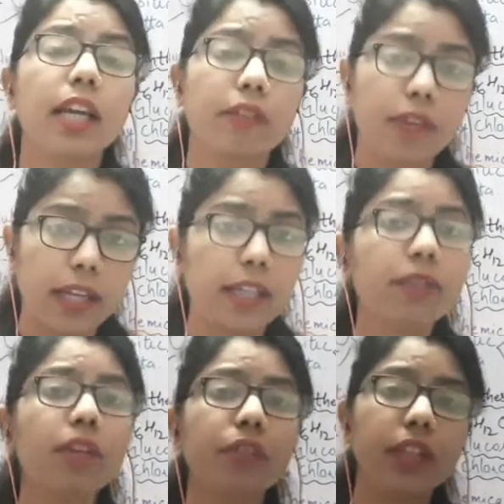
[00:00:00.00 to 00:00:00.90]

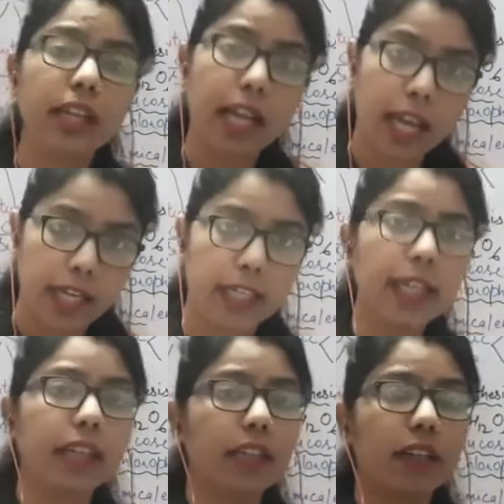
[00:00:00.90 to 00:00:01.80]
Whenever we
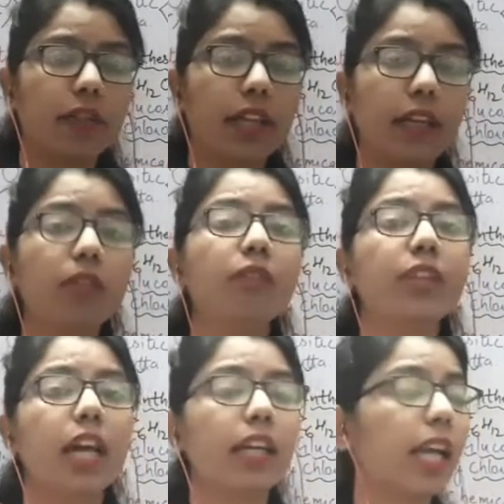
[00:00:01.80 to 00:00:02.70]

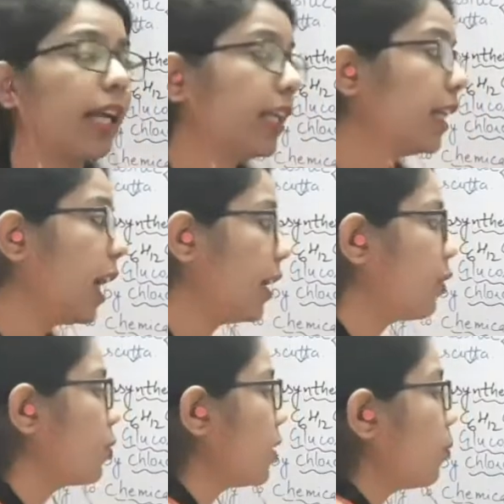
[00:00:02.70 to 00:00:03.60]
are adding
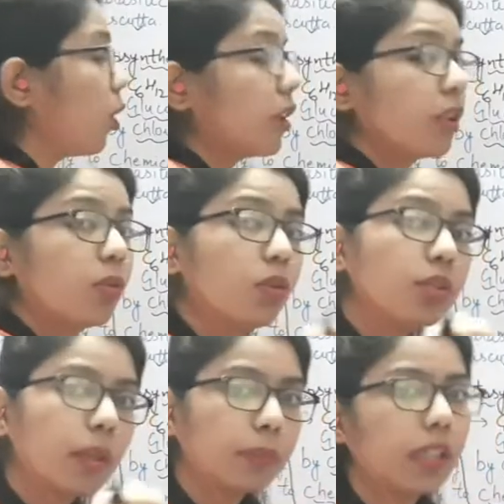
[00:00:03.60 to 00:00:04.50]
hydrogen molecule to
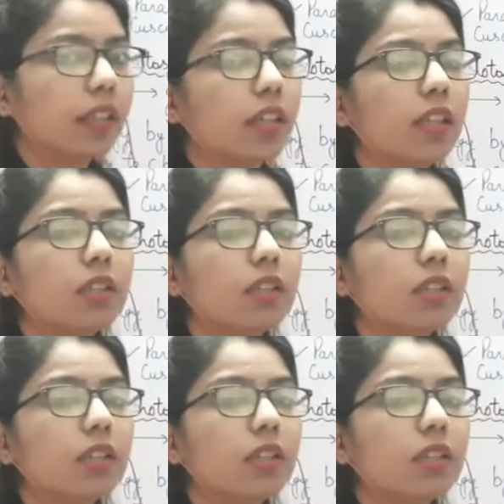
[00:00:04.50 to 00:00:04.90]
something,